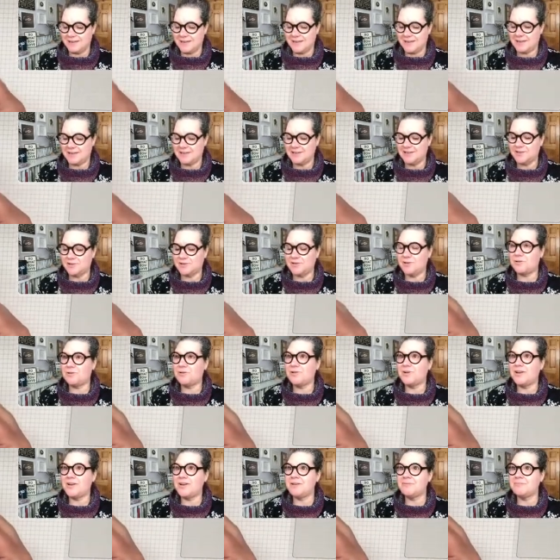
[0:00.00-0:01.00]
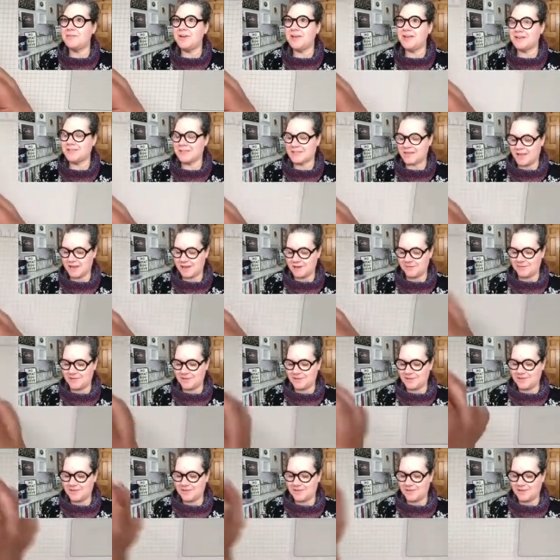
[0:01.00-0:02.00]
and so it makes kind of
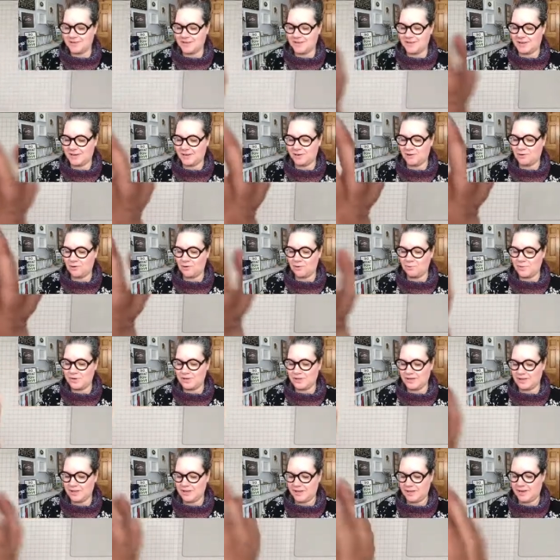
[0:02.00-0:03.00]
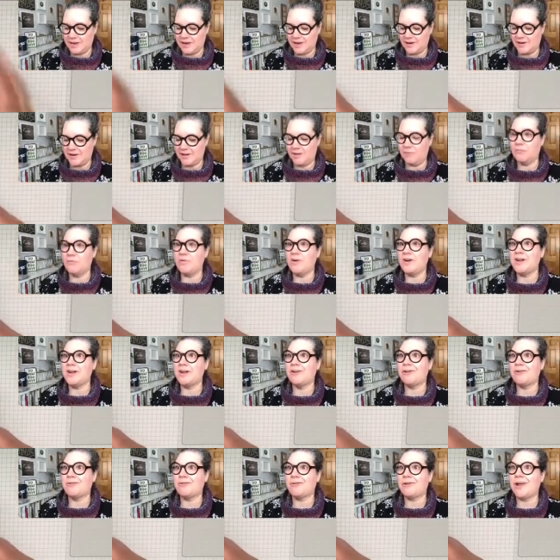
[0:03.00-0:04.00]
this an open little area. What a
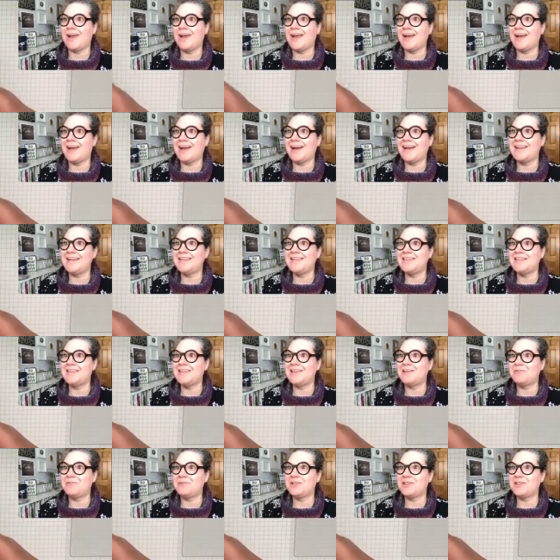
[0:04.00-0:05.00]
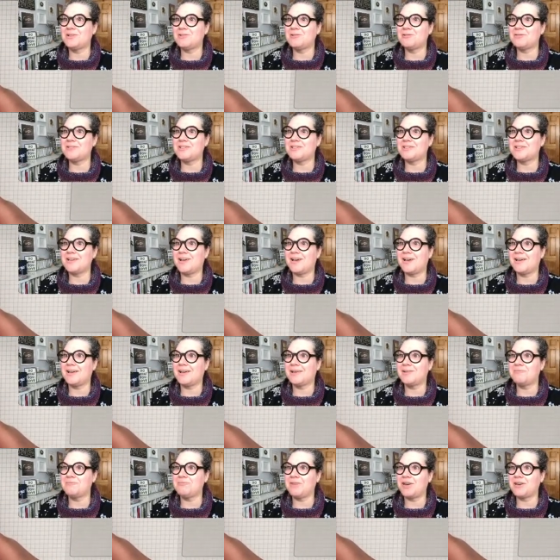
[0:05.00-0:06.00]
great idea with those
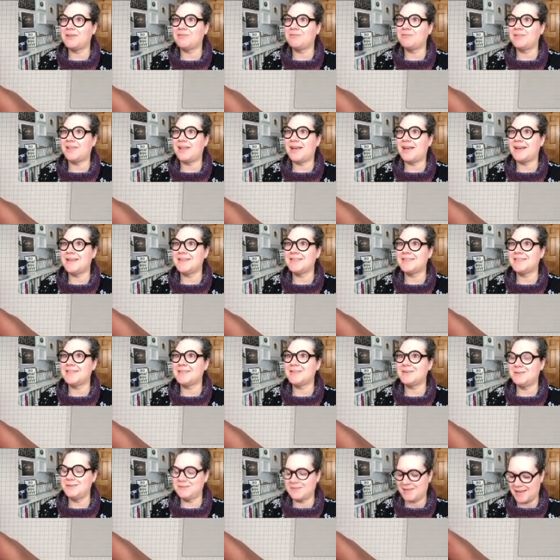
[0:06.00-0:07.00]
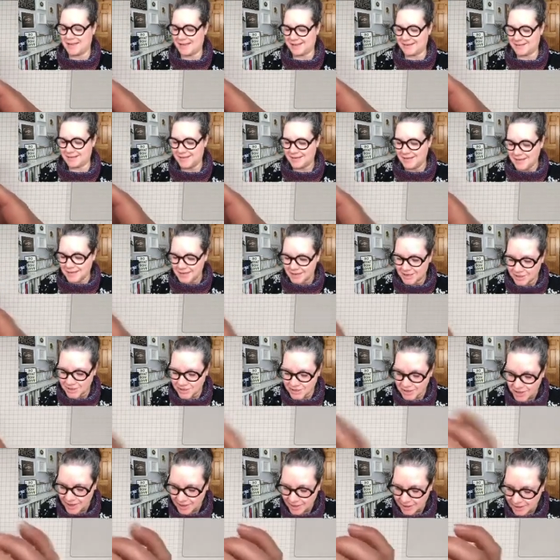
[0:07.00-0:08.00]
um, butterflies to do that. And
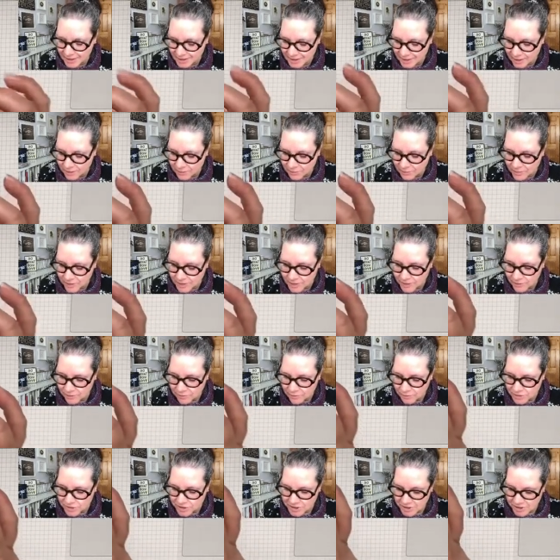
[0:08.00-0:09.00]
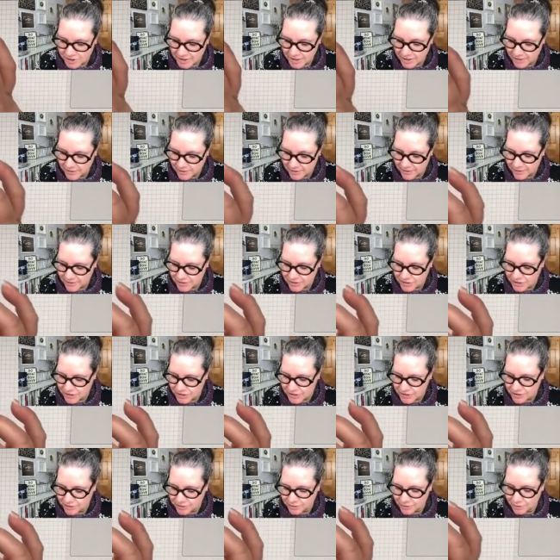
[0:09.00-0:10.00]
she's got a little window sheet here that
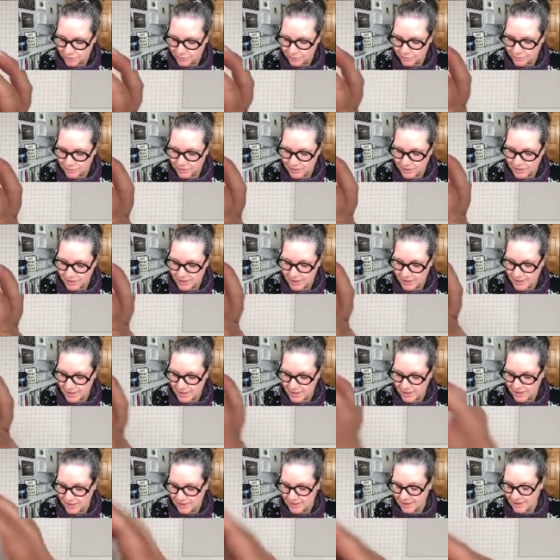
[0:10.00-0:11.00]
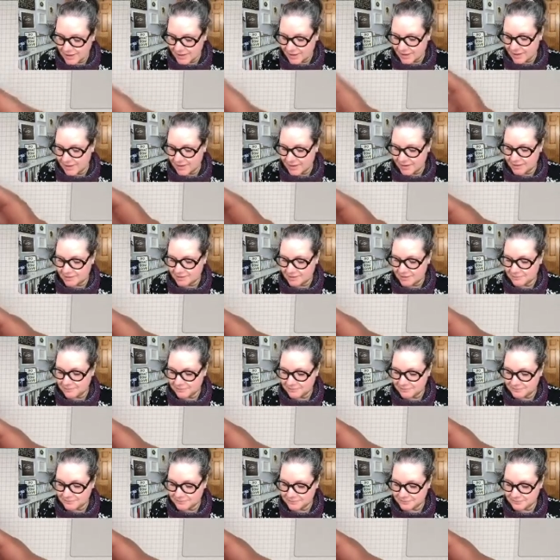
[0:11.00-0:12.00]
she's glued the
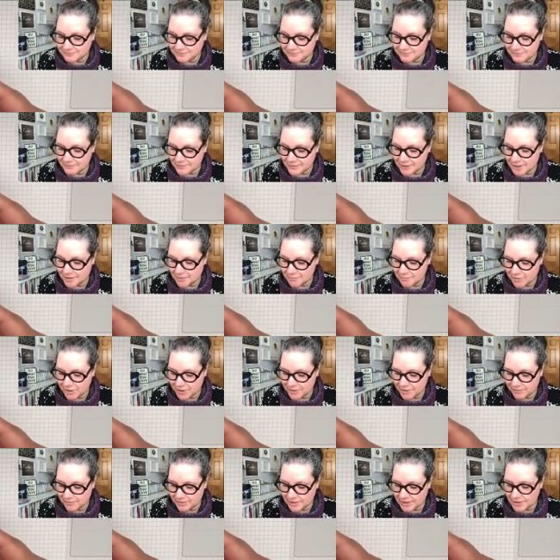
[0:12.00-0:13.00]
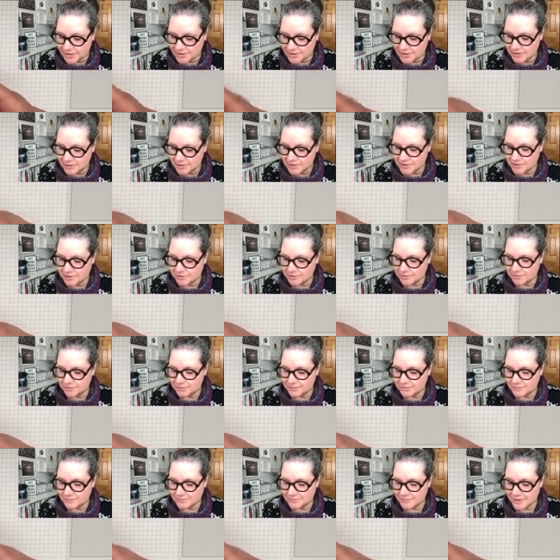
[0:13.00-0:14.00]
um, butterflies onto.
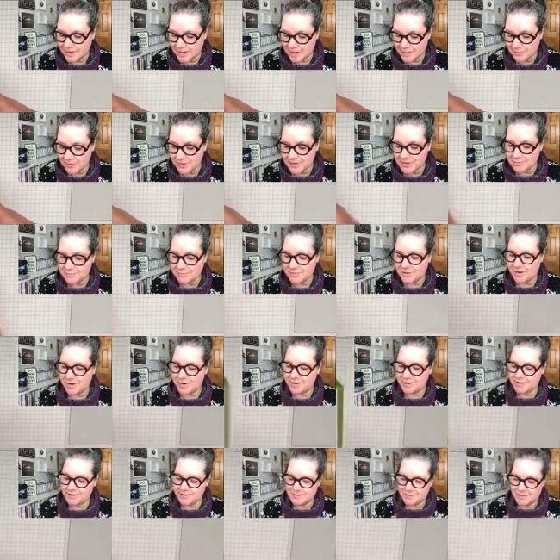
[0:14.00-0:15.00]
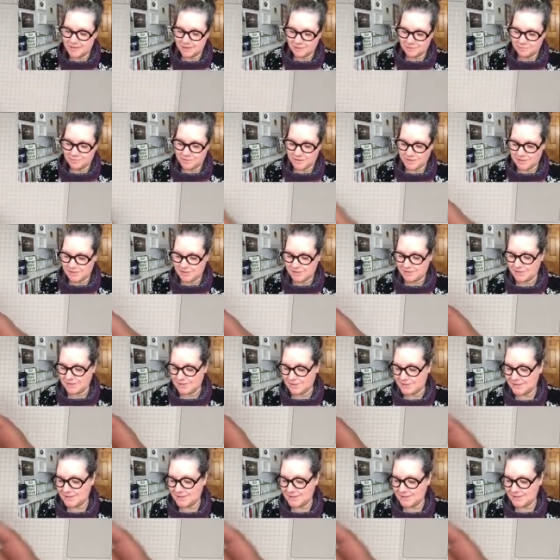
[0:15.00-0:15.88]
Happy spring. Isn't that gorgeous?